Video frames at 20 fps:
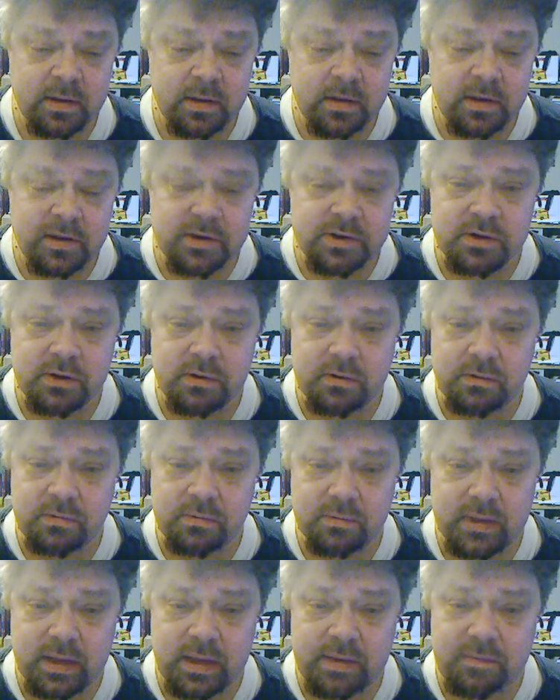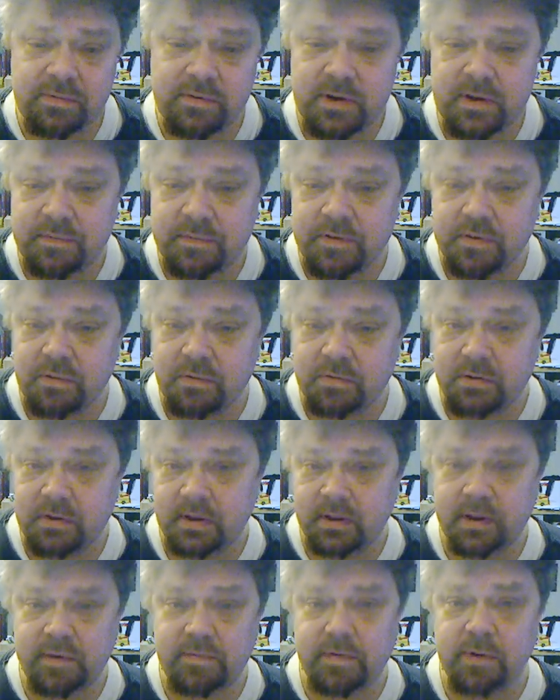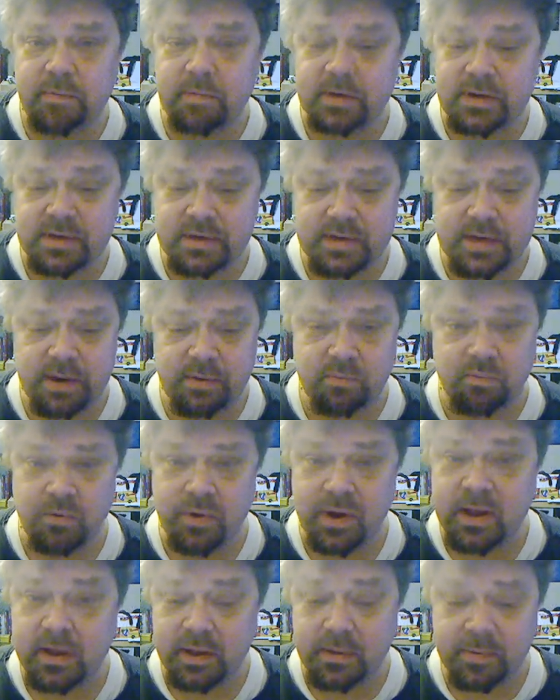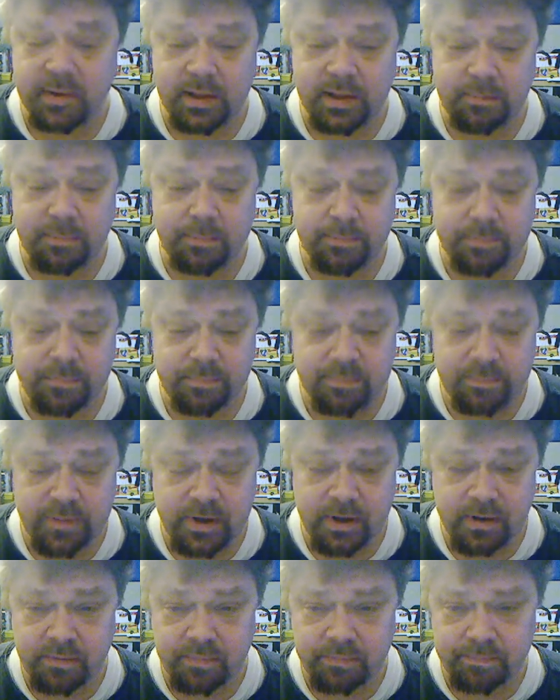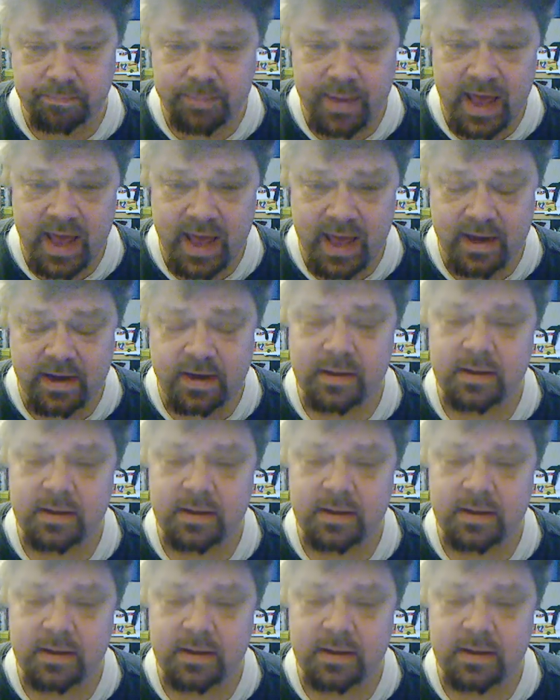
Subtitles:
So even if your delivery was, say, really, really, bad,